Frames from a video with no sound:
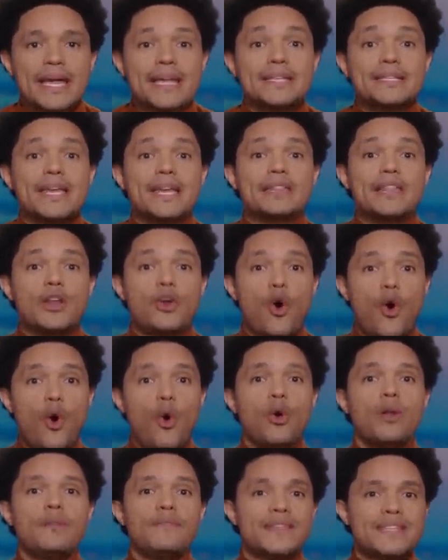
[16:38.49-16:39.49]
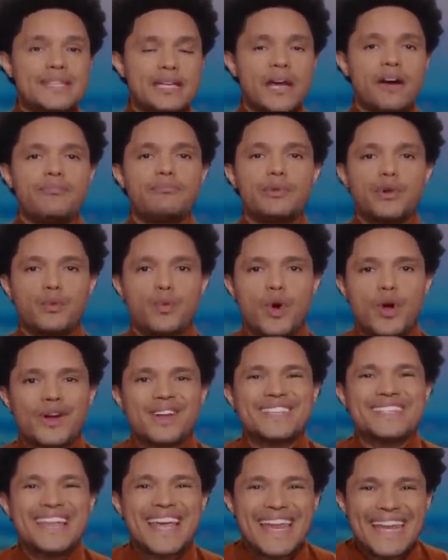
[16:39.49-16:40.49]
is saying that all of its government
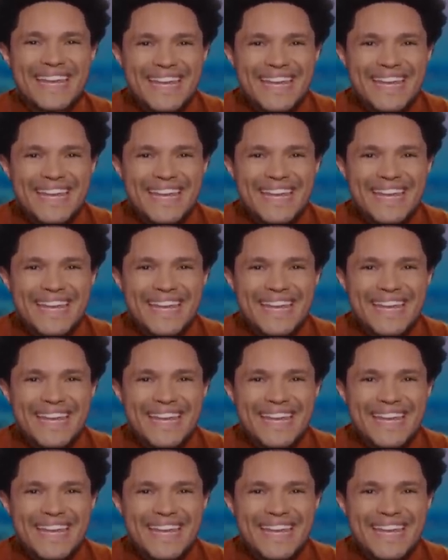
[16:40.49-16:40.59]
workers